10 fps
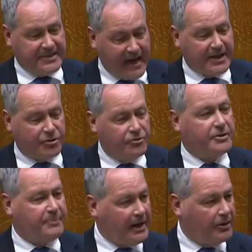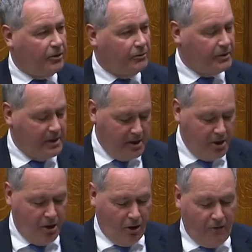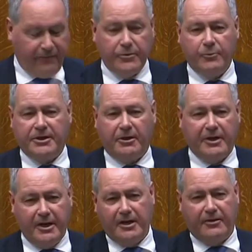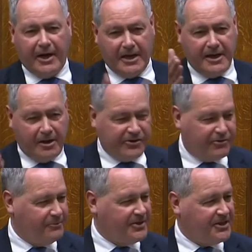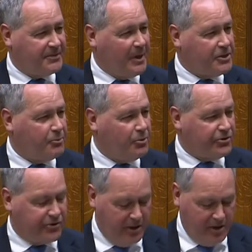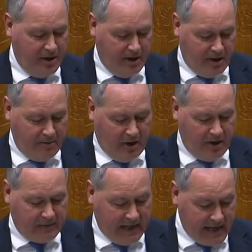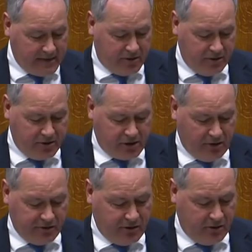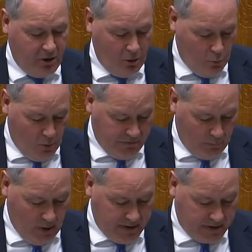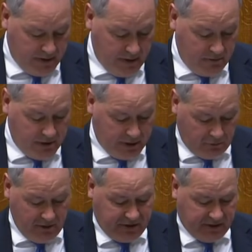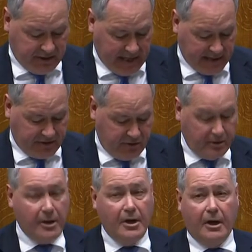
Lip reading: tax on tobacco. Often we don't hear that announced from the dispatch box. I'm glad that the Chancellor went there and increased the tax and